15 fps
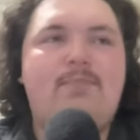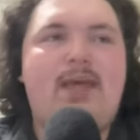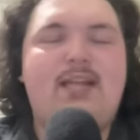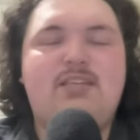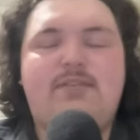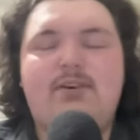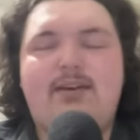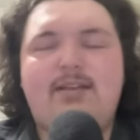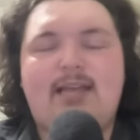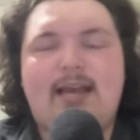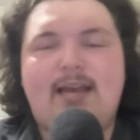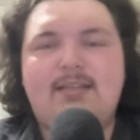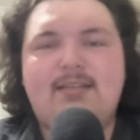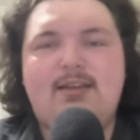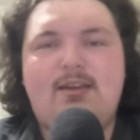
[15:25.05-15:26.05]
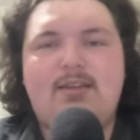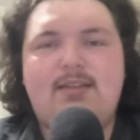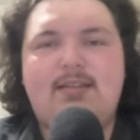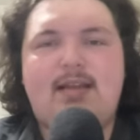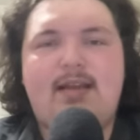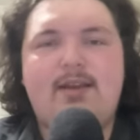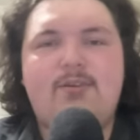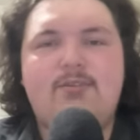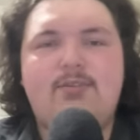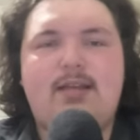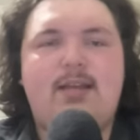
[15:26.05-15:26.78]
That is very taxing on the tires.